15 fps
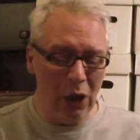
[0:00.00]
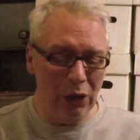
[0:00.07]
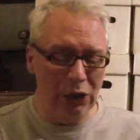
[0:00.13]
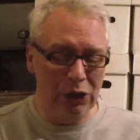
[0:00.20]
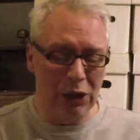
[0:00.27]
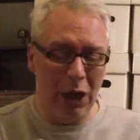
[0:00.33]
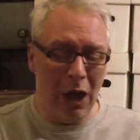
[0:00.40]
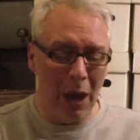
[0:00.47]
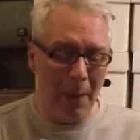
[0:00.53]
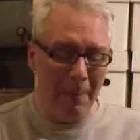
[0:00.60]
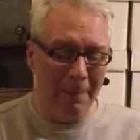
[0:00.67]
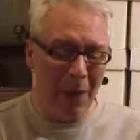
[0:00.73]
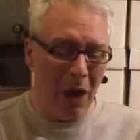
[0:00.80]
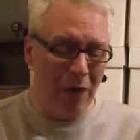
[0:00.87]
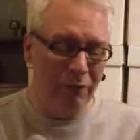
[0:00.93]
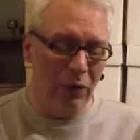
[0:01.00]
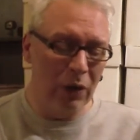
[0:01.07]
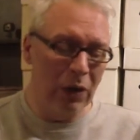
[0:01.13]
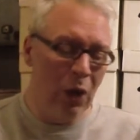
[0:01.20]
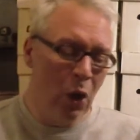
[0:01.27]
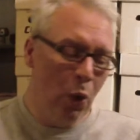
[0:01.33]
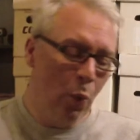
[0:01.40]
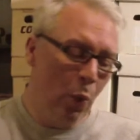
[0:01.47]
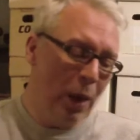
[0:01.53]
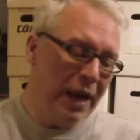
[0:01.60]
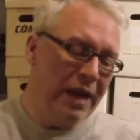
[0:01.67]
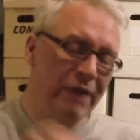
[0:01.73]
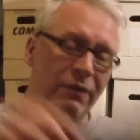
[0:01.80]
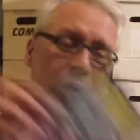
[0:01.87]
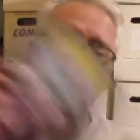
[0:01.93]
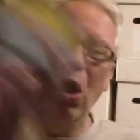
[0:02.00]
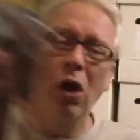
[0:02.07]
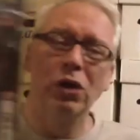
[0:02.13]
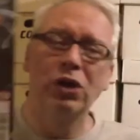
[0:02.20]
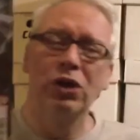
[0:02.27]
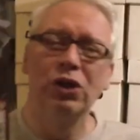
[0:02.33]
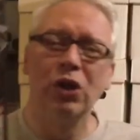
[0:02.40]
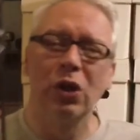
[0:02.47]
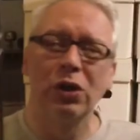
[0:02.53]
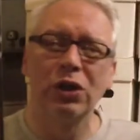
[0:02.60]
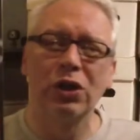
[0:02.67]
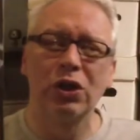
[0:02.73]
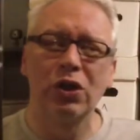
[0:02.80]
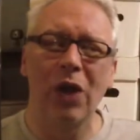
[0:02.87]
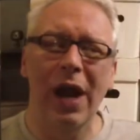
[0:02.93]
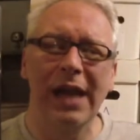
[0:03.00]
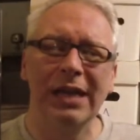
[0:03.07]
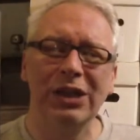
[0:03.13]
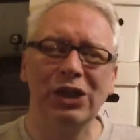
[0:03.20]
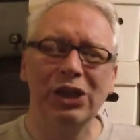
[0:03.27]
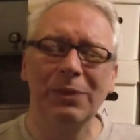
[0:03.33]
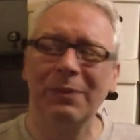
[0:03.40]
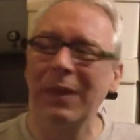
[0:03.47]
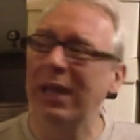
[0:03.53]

on to Marvel, we've got Doctor Strange,